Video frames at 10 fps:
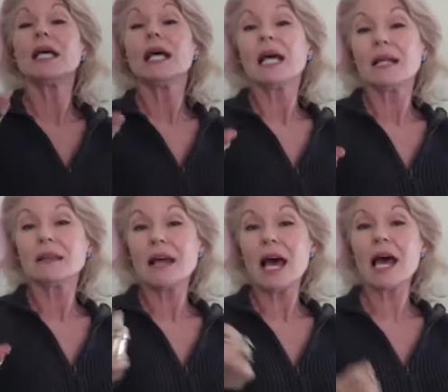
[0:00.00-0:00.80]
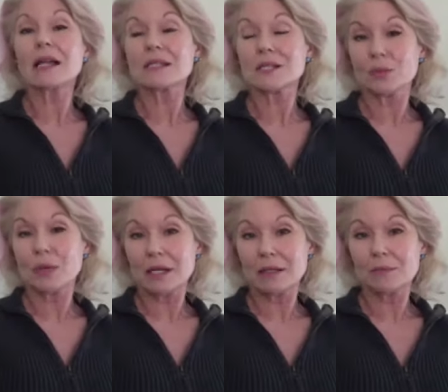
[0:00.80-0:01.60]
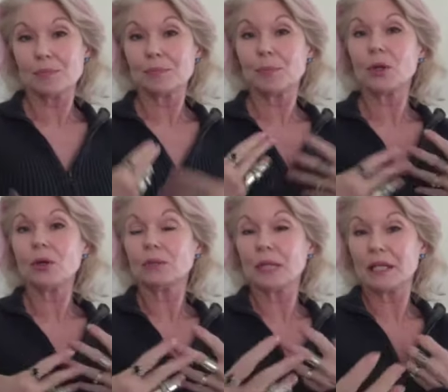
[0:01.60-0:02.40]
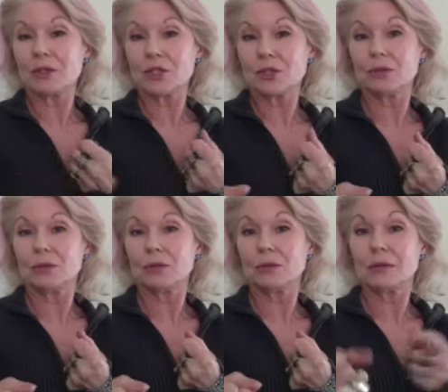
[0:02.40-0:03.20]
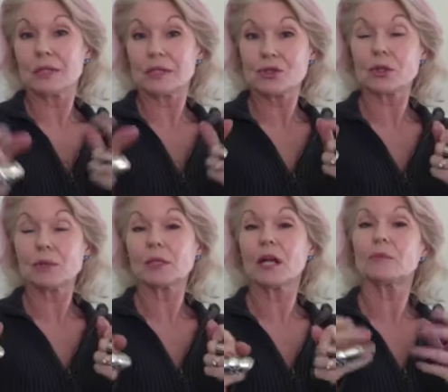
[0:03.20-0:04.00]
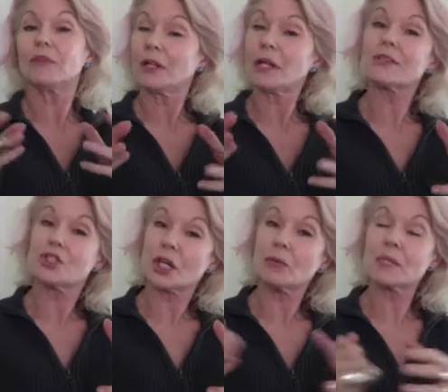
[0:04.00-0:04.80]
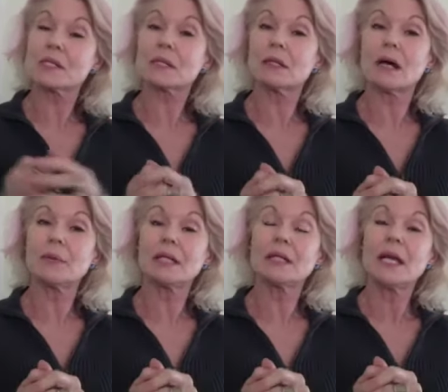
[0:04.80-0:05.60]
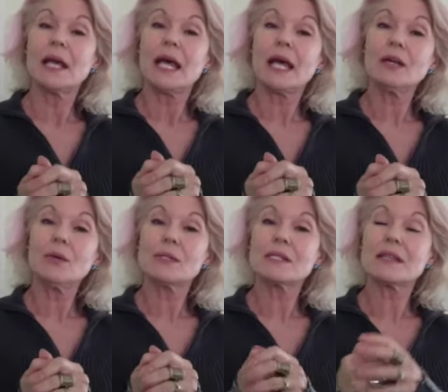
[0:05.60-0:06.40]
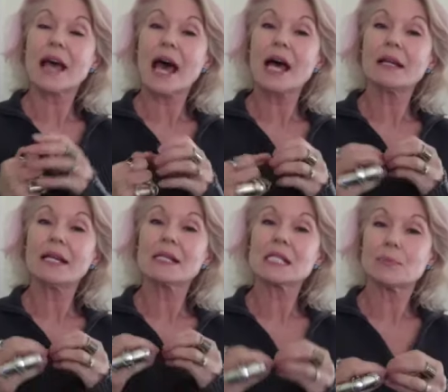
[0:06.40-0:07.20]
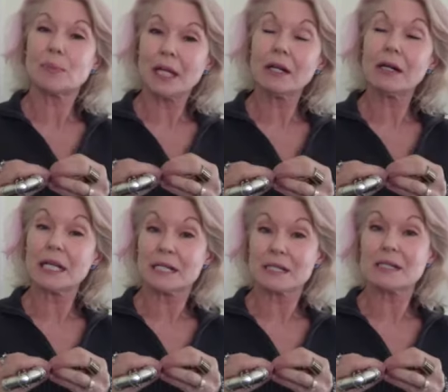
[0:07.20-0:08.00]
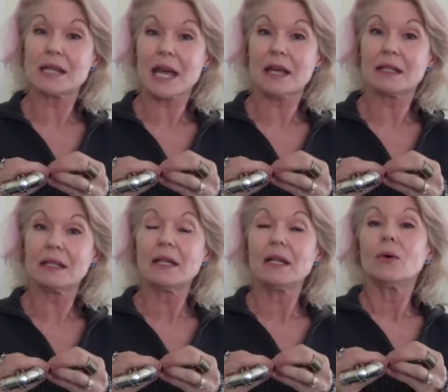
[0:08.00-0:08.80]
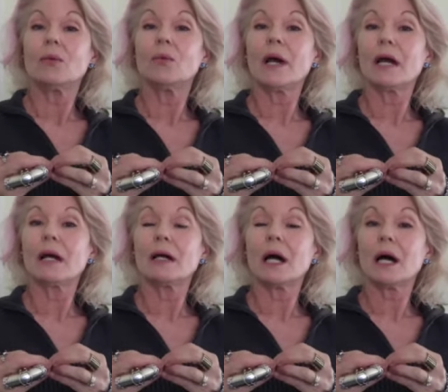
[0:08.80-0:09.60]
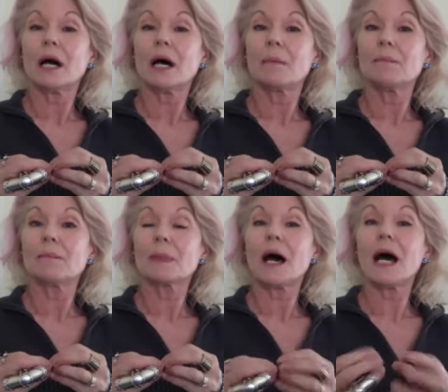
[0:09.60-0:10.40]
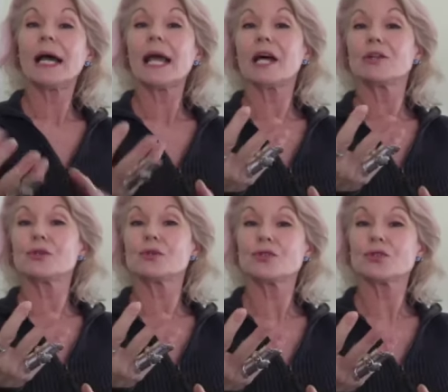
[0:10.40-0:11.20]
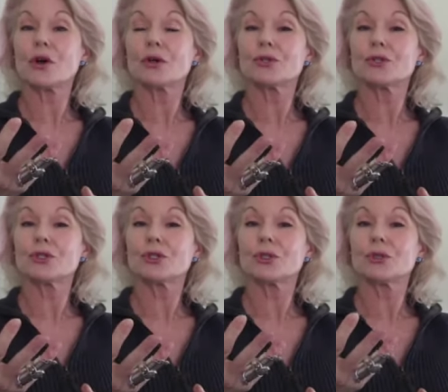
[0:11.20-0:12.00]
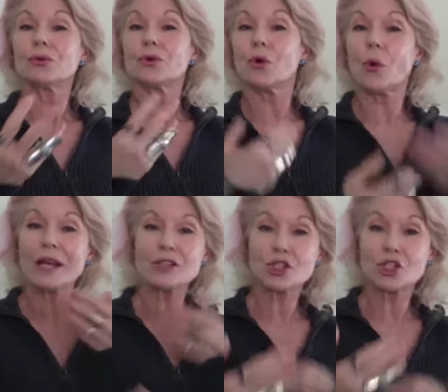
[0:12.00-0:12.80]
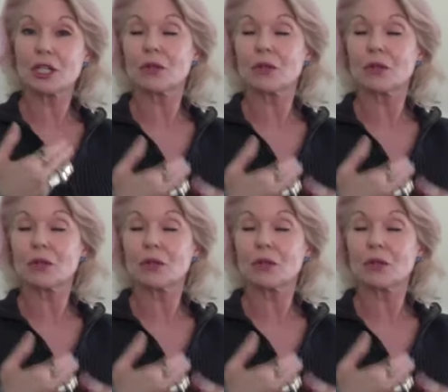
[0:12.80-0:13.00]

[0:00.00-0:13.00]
And that's what pulled me into the strip club, very nice gentleman's club. And it was that experience then where I had to start to question